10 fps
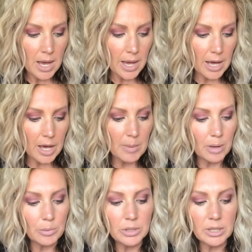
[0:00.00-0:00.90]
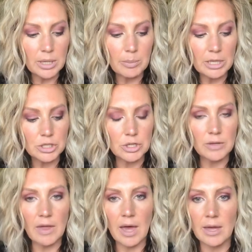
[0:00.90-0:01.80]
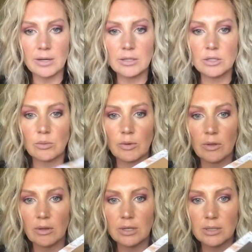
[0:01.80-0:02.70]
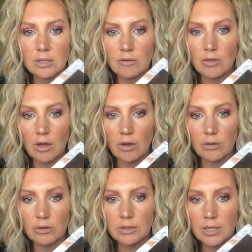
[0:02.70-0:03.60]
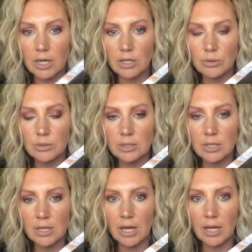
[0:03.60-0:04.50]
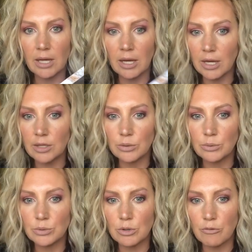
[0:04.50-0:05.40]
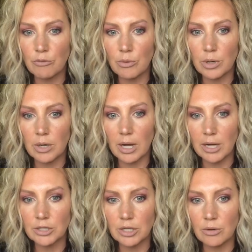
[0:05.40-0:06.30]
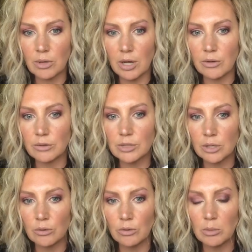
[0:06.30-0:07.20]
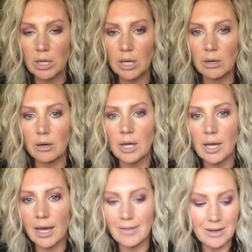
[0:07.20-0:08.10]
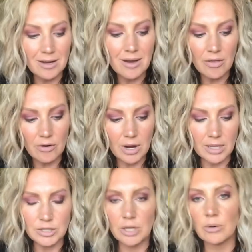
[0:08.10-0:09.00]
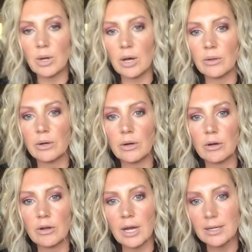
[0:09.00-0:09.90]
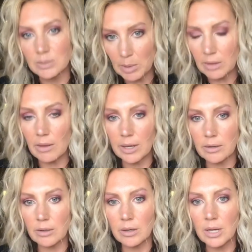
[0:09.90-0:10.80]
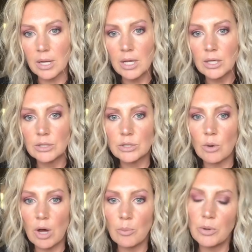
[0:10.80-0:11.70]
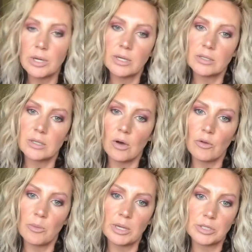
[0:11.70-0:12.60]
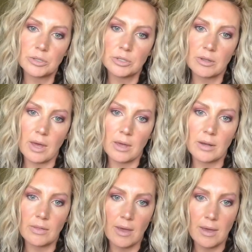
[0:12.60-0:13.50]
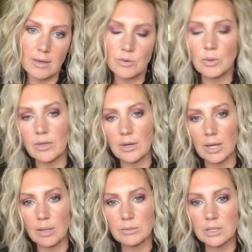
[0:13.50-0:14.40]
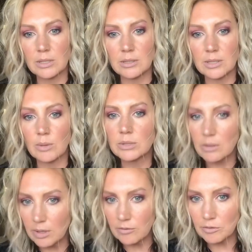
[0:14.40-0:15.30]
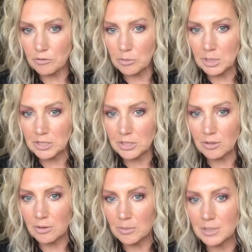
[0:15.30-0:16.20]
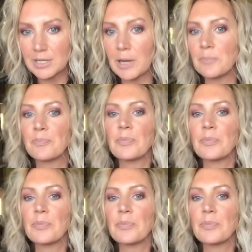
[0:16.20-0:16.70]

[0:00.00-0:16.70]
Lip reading: I'll put a picture at the end with a list of the colors that I used today. I used 4 eyeshadow colors, an illuminator, and then another eyeshadow color as my liner. So I'll put all the pictures of that at the end with the names because that was a lot of information all at one time.